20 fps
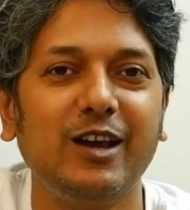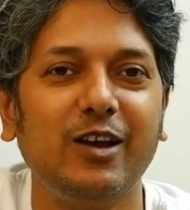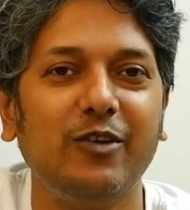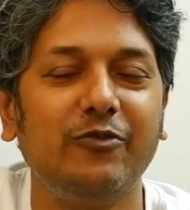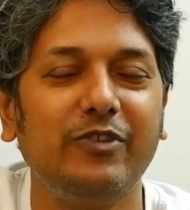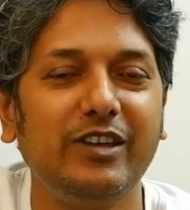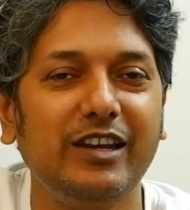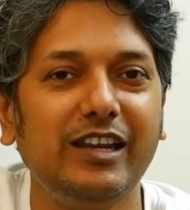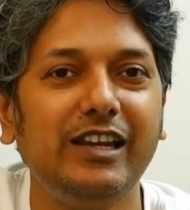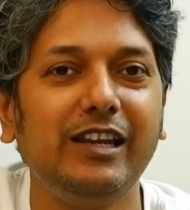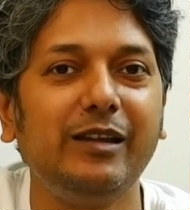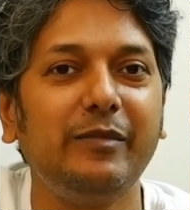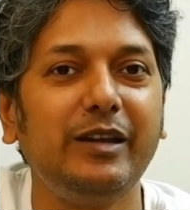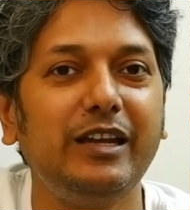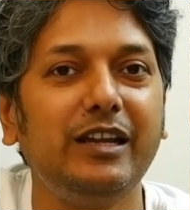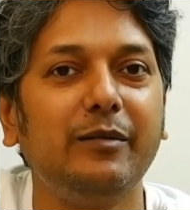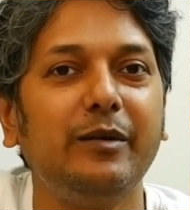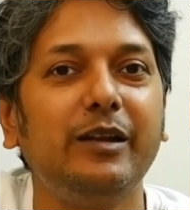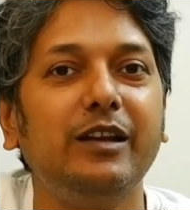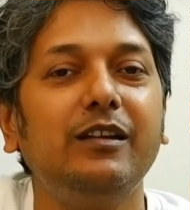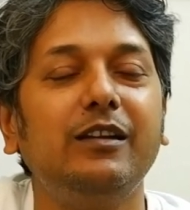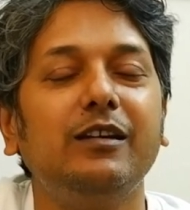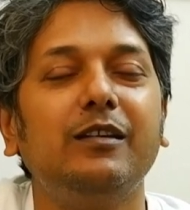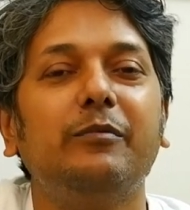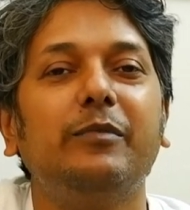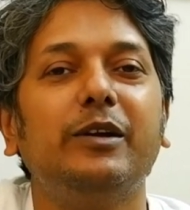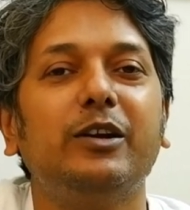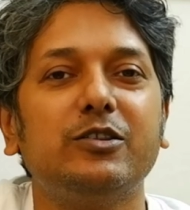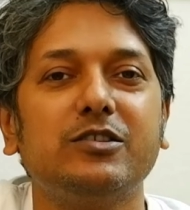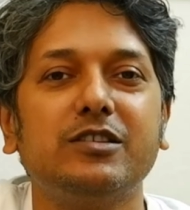we really mean,
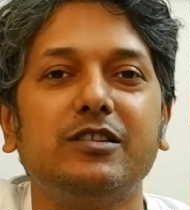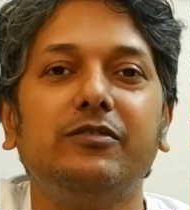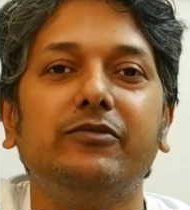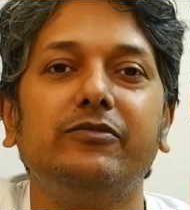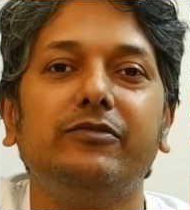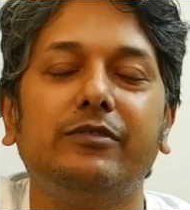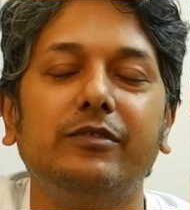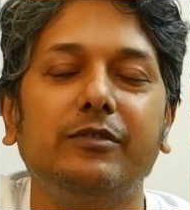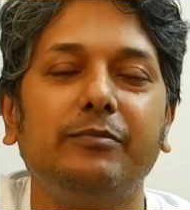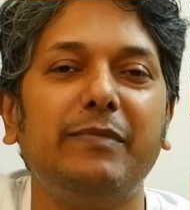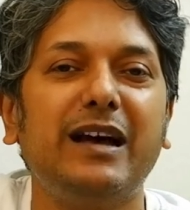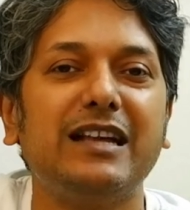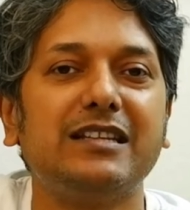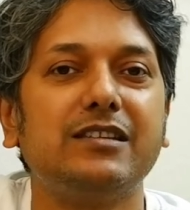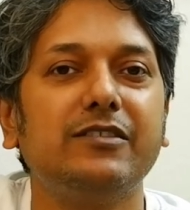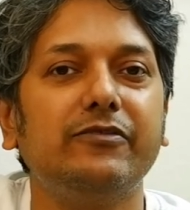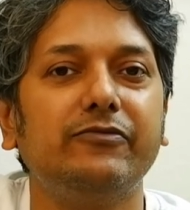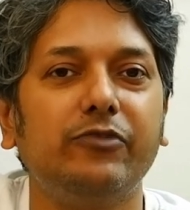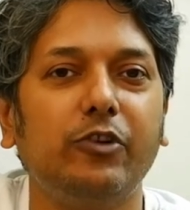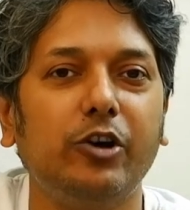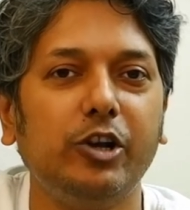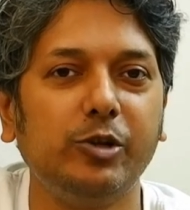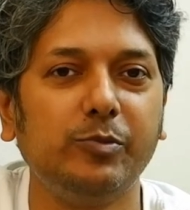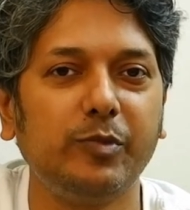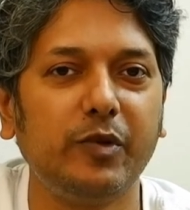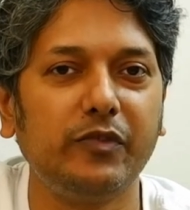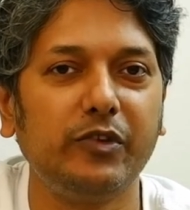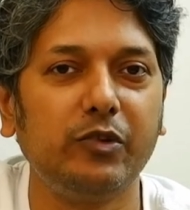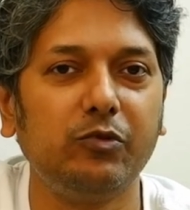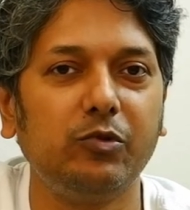because the massive
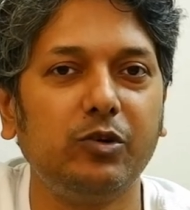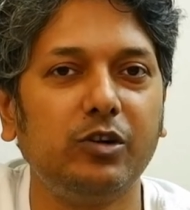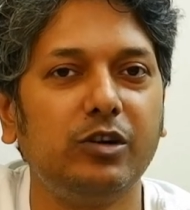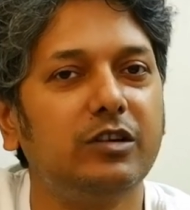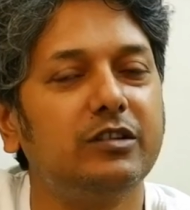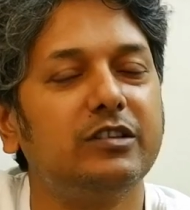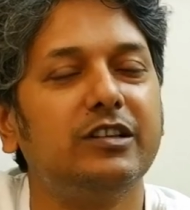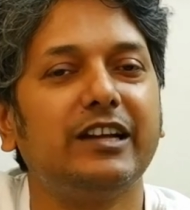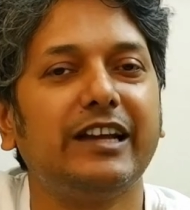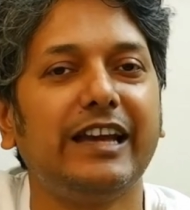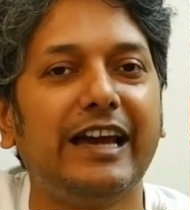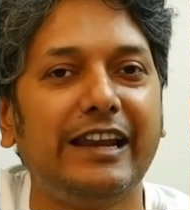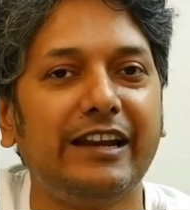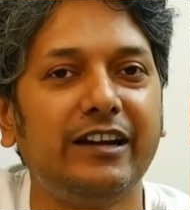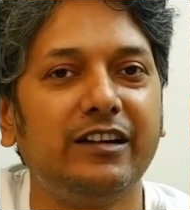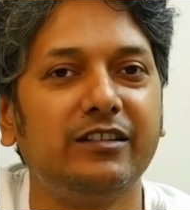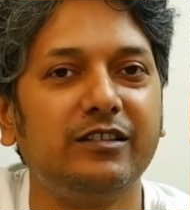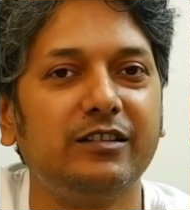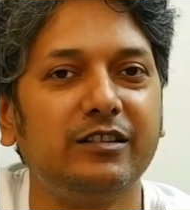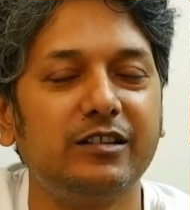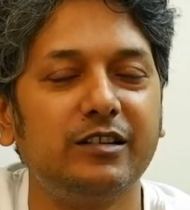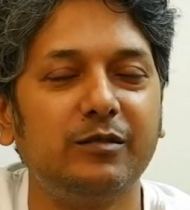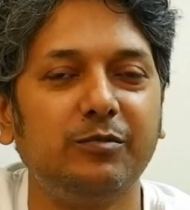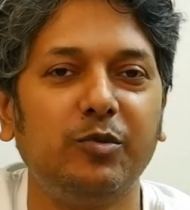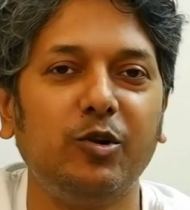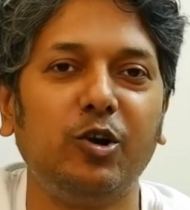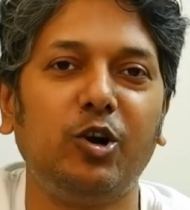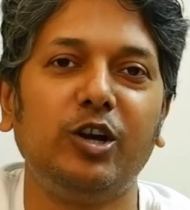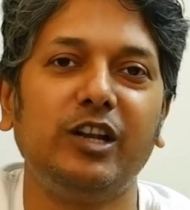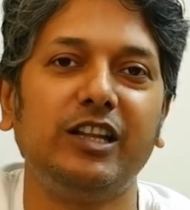volume of the work, the character, the
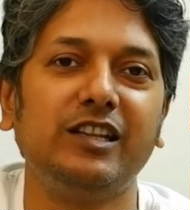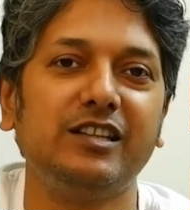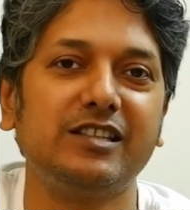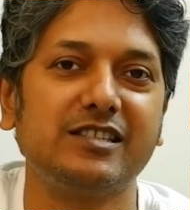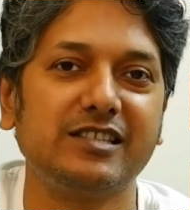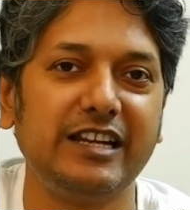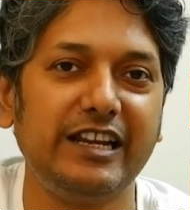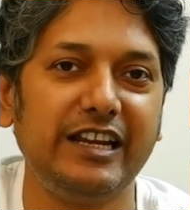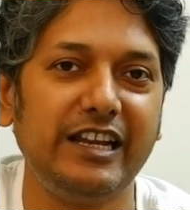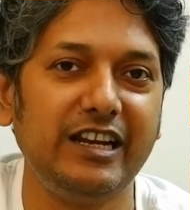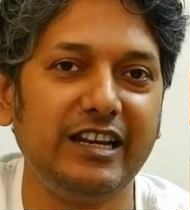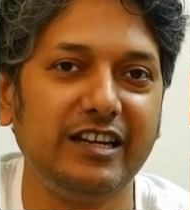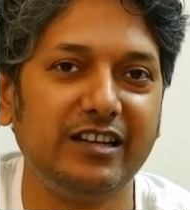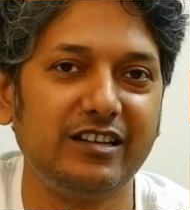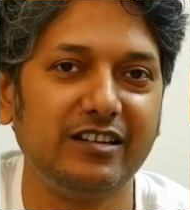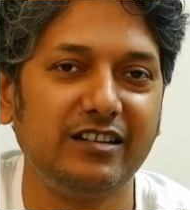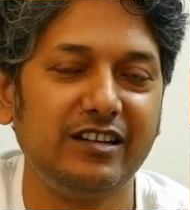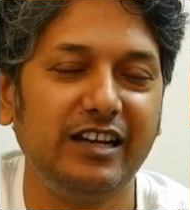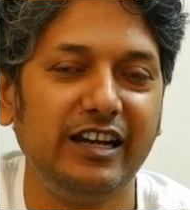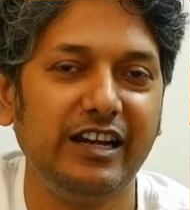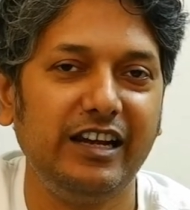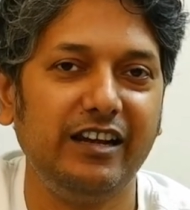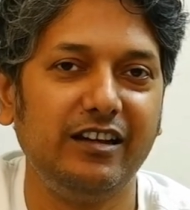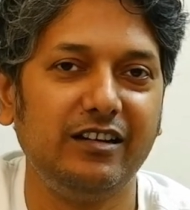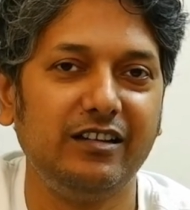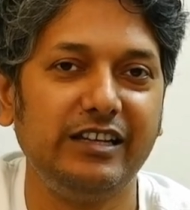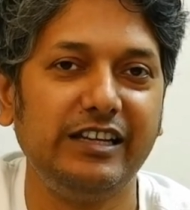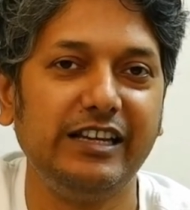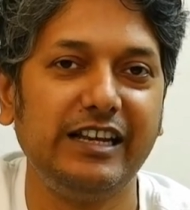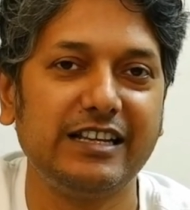plot and the setting
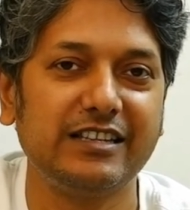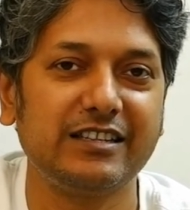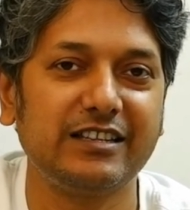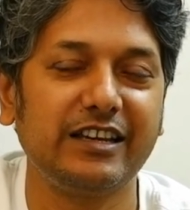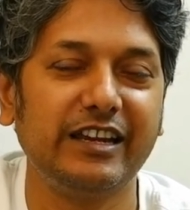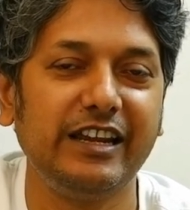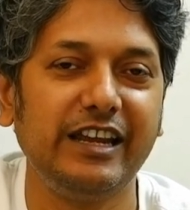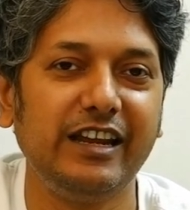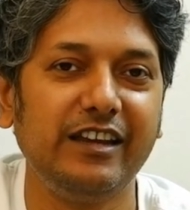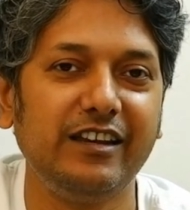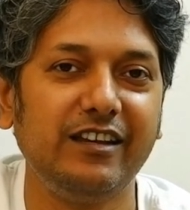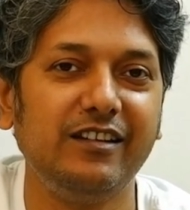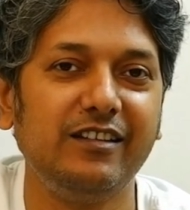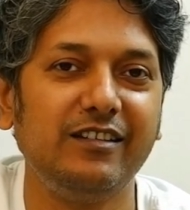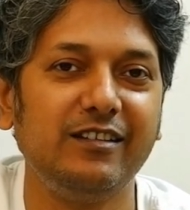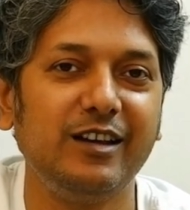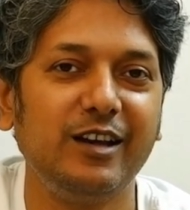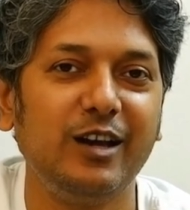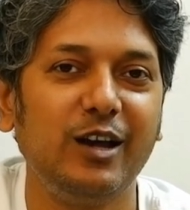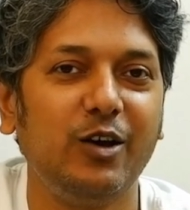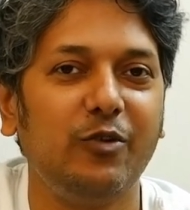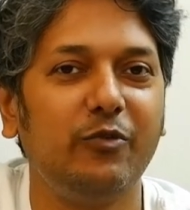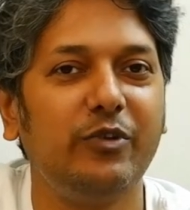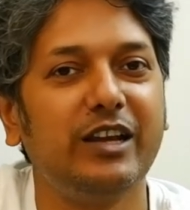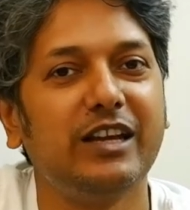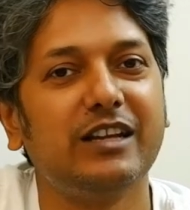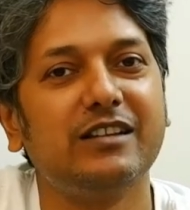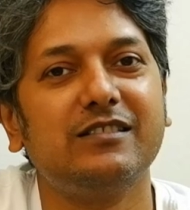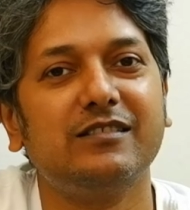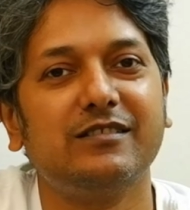he has created, we
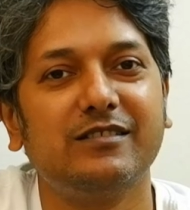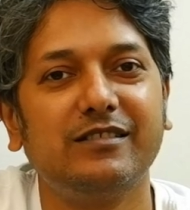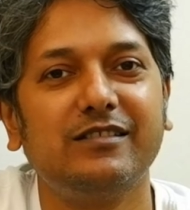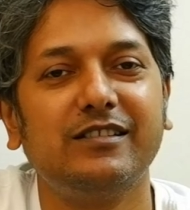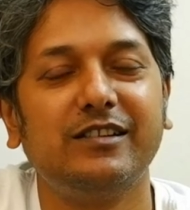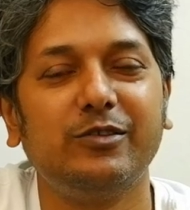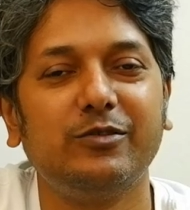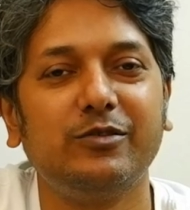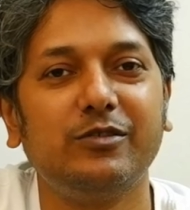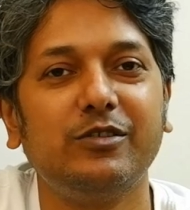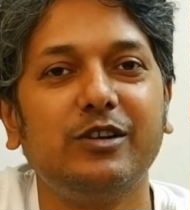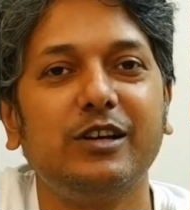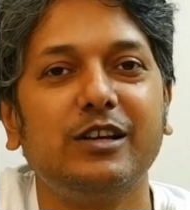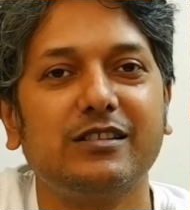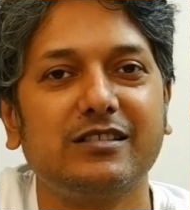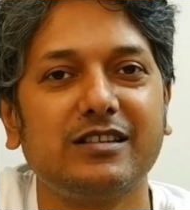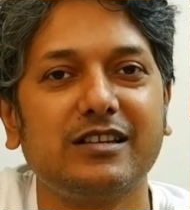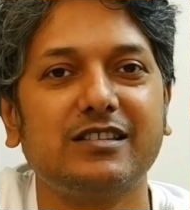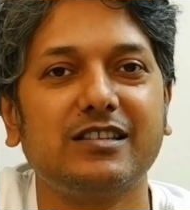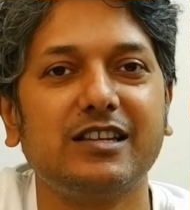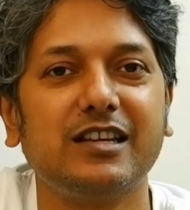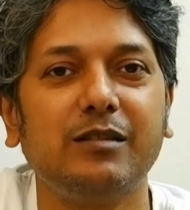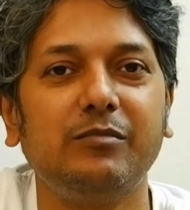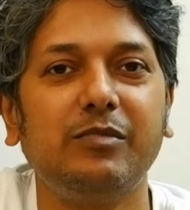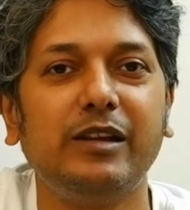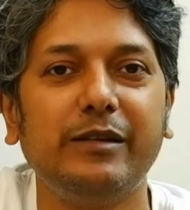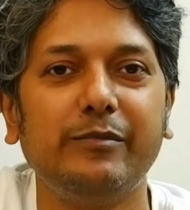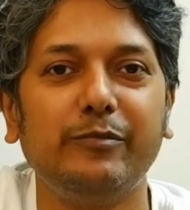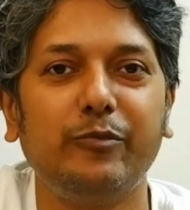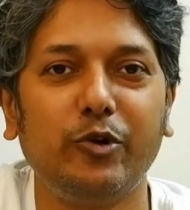can,
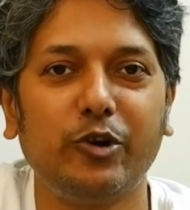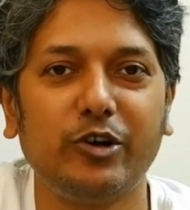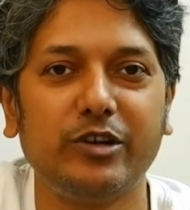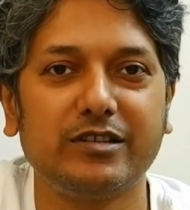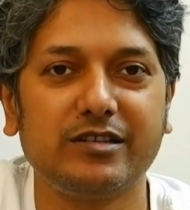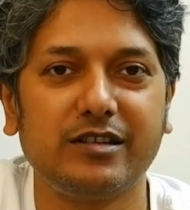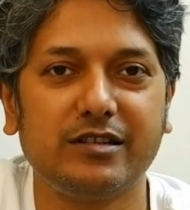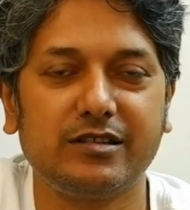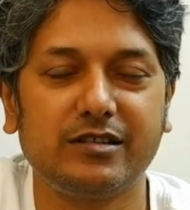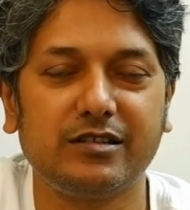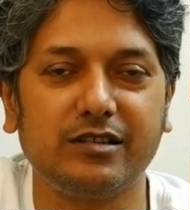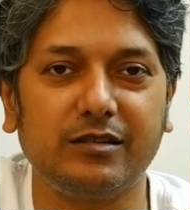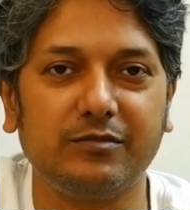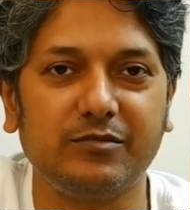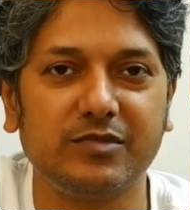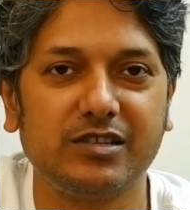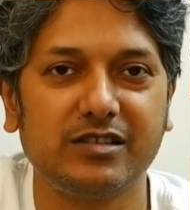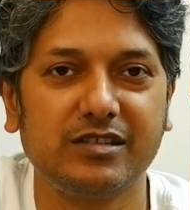sustainably employ such terms.